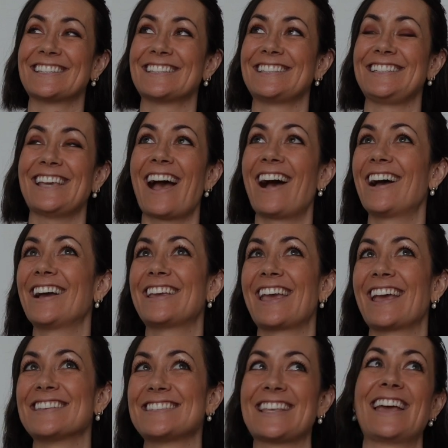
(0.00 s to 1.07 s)
yeah, I
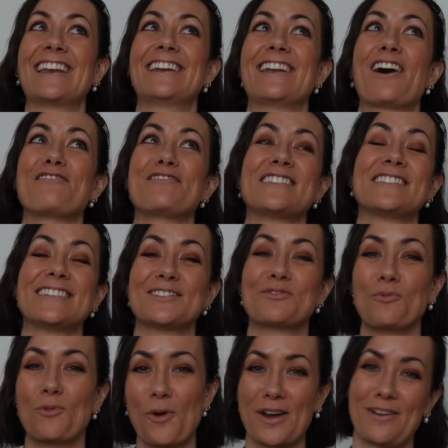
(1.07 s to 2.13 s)
can't say it enough. This is
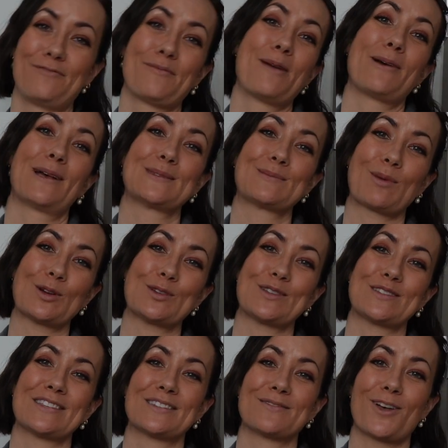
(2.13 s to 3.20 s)
one of my best
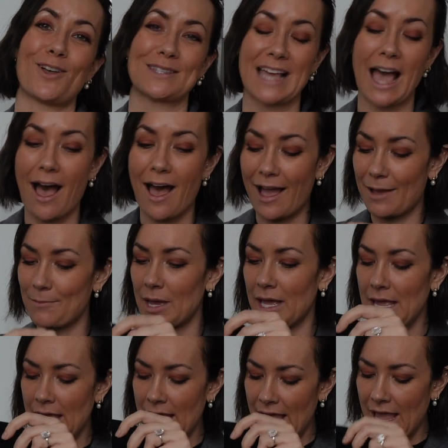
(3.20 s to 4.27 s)
purchases of all time.
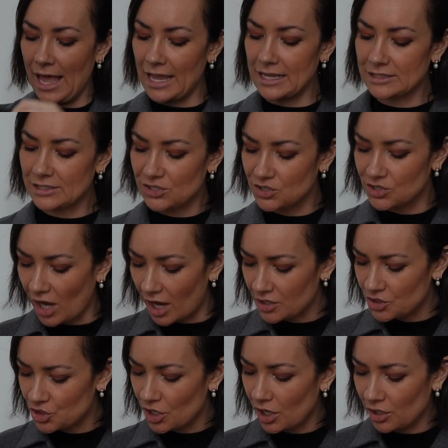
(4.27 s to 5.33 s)
It's such a